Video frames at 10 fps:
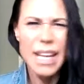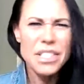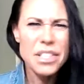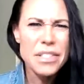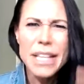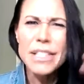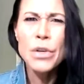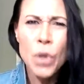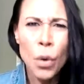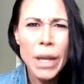It's
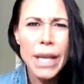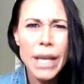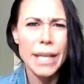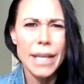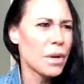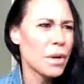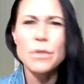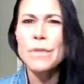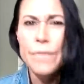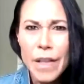annoying. It's one of
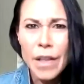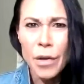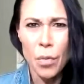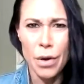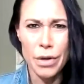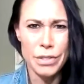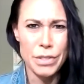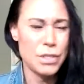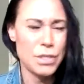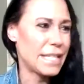those filler
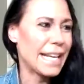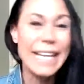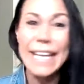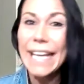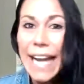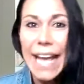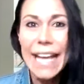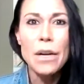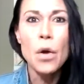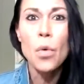words. You just say, get
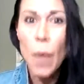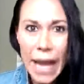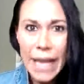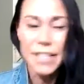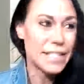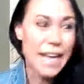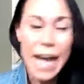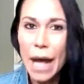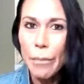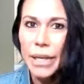it away. You
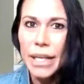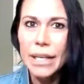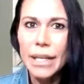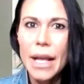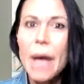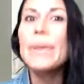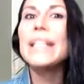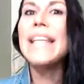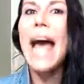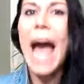stop. But
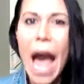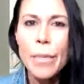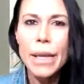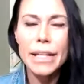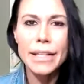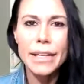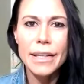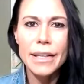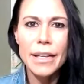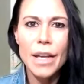it's a habit.
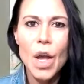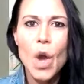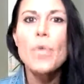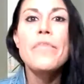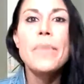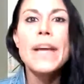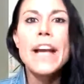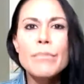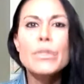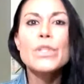We've
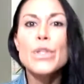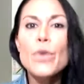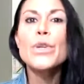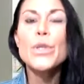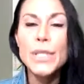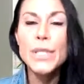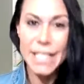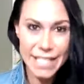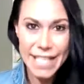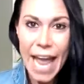become so used
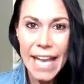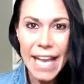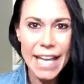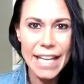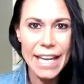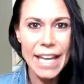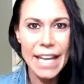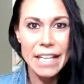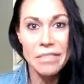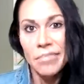to saying it
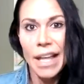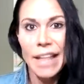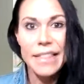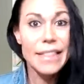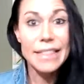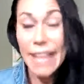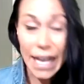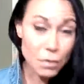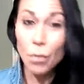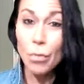that
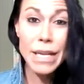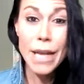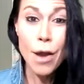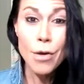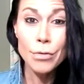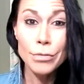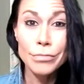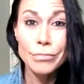that's what we know.